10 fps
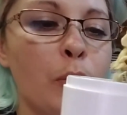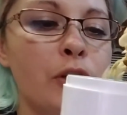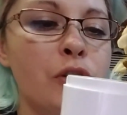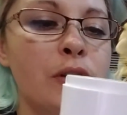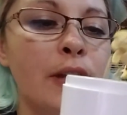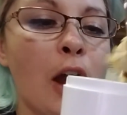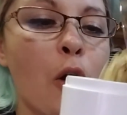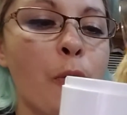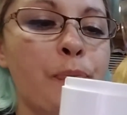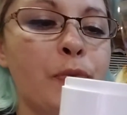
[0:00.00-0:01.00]
which is
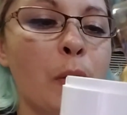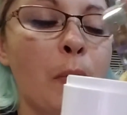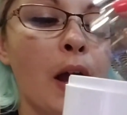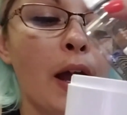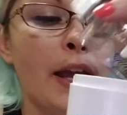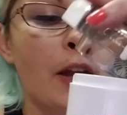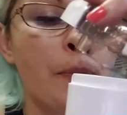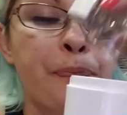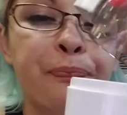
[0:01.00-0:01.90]
now my